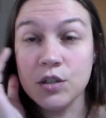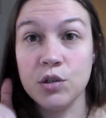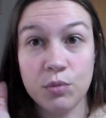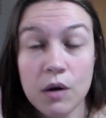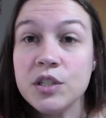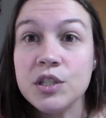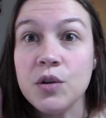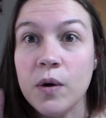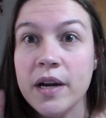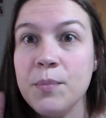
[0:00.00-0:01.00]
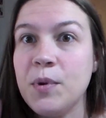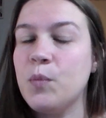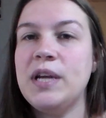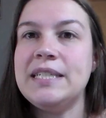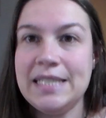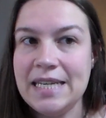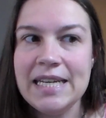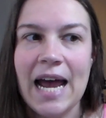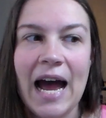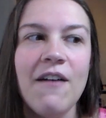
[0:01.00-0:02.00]
gross story, but we
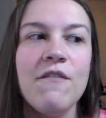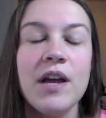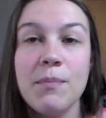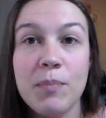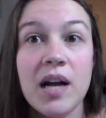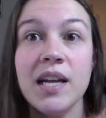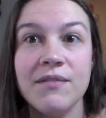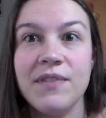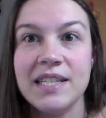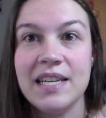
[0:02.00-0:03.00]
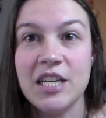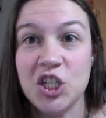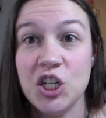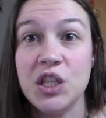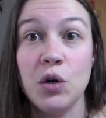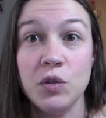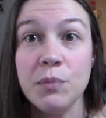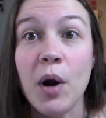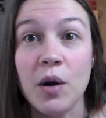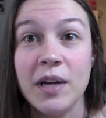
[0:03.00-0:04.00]
did have a bug infestation in the old
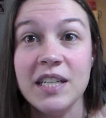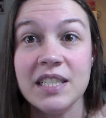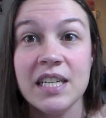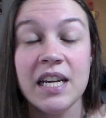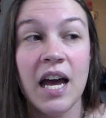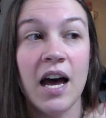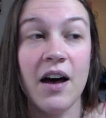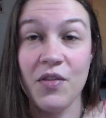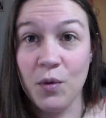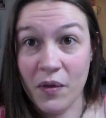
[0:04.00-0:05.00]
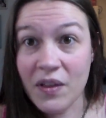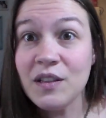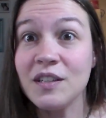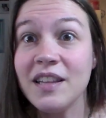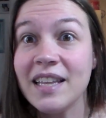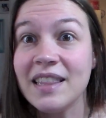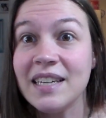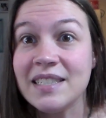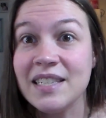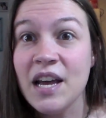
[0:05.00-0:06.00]
apartment. The one that looked like
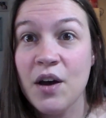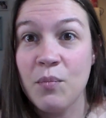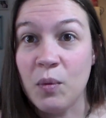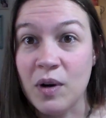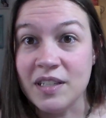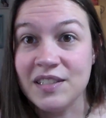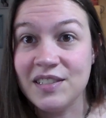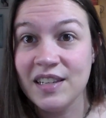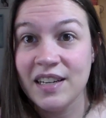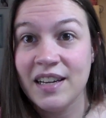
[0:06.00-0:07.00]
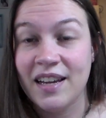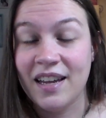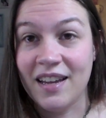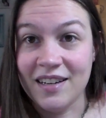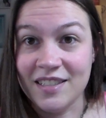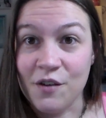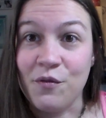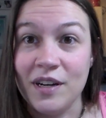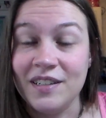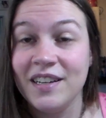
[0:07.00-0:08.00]
this, but was in a
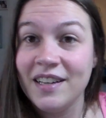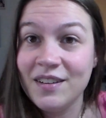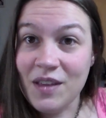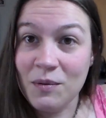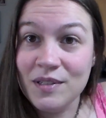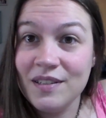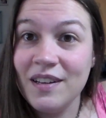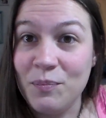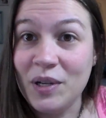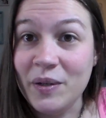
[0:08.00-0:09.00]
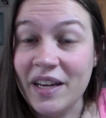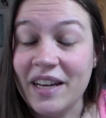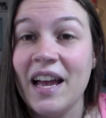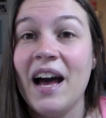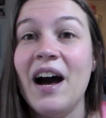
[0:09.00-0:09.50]
different, building.